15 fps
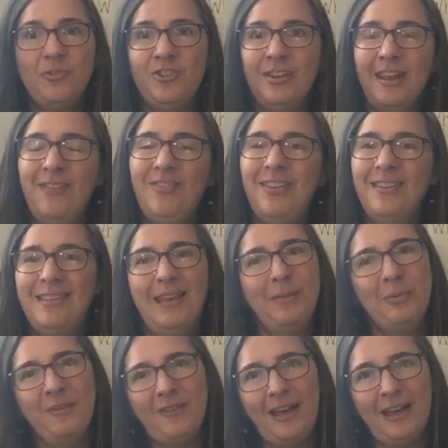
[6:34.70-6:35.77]
she gave the
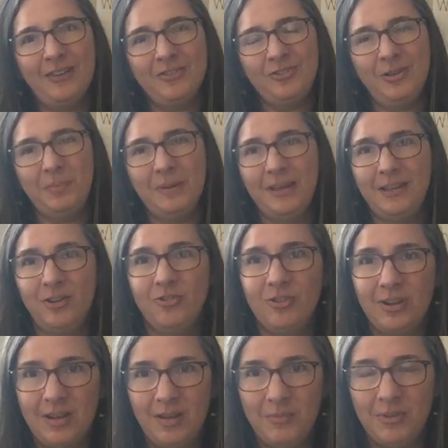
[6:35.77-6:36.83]
example of how she played a
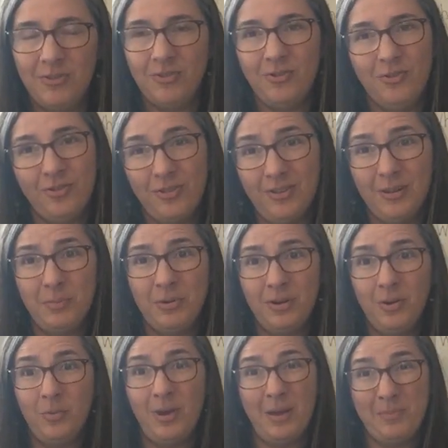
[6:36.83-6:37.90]
trick on Mr. Dussel and
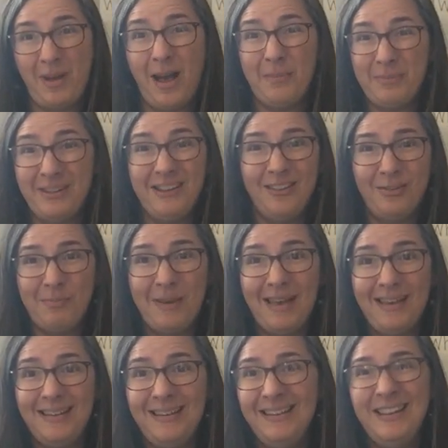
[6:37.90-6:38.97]
put a wet mop in his
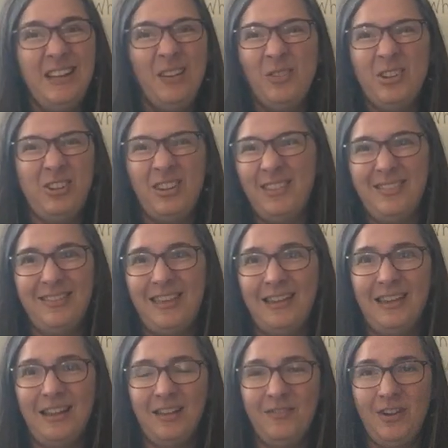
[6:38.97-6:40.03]
bed, which doesn't
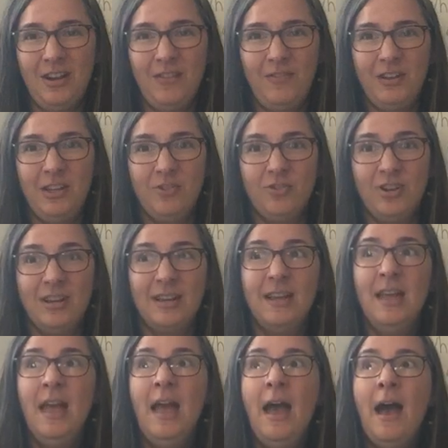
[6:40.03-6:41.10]
sound like a very funny trick.
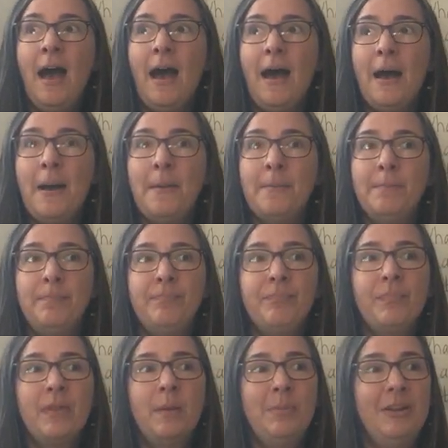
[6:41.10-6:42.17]

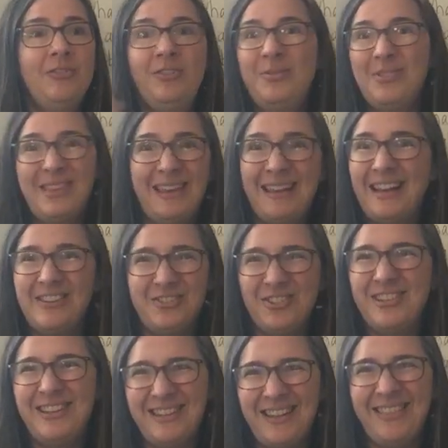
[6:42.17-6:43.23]
But she was like, I
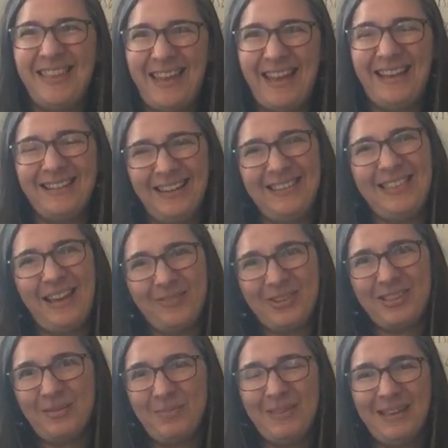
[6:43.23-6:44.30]
shouldn't have done that. Like, that
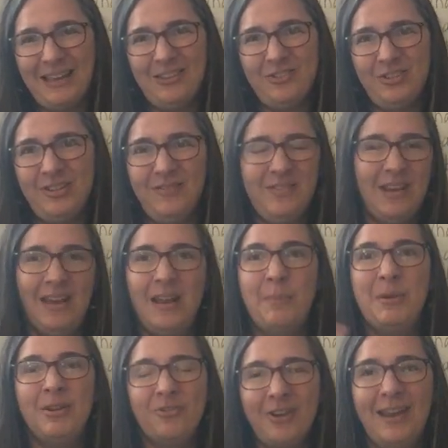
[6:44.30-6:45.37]
was something I shouldn't have done. I'm
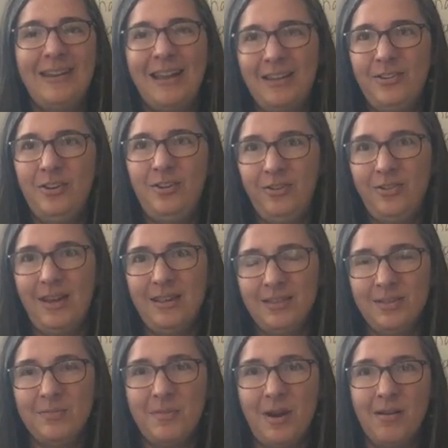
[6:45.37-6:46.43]
going to try not to do
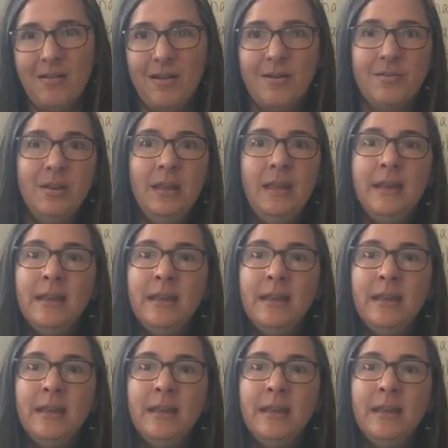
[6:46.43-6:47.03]
that tomorrow.